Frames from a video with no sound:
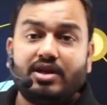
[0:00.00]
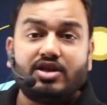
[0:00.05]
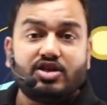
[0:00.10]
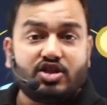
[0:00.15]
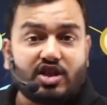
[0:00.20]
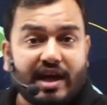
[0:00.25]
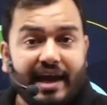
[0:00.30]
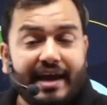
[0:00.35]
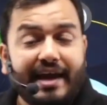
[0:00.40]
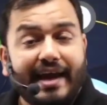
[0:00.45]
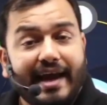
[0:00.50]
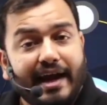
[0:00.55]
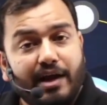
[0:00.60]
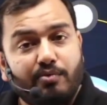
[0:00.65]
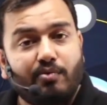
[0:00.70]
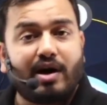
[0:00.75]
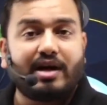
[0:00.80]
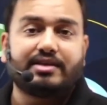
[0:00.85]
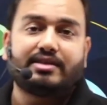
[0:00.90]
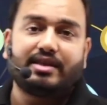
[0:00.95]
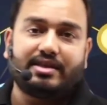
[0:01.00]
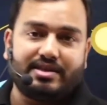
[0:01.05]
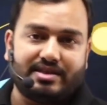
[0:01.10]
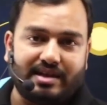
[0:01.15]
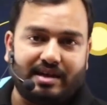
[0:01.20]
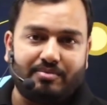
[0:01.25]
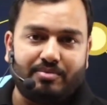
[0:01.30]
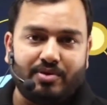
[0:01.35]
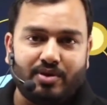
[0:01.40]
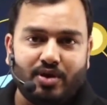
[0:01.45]
JEE Advanced exam.
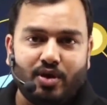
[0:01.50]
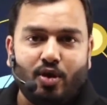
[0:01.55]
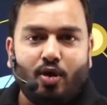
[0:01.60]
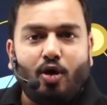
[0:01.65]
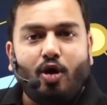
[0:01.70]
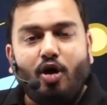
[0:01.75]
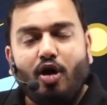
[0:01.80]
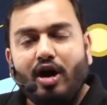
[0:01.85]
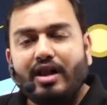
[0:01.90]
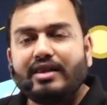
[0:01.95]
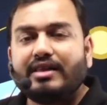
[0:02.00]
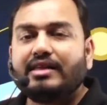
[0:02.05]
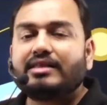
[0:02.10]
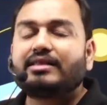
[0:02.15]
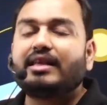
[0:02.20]
All these